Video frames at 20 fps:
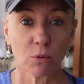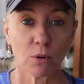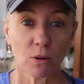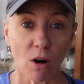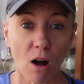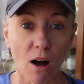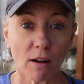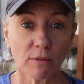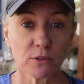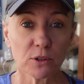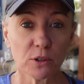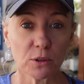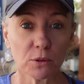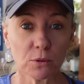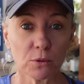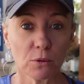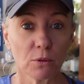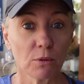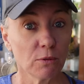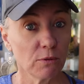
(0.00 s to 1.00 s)
we're off
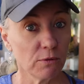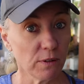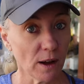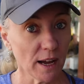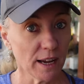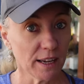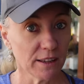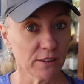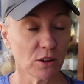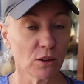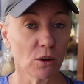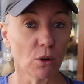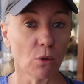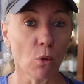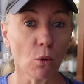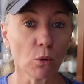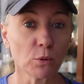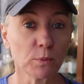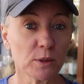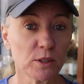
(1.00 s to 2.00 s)
to find the
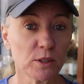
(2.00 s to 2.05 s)
old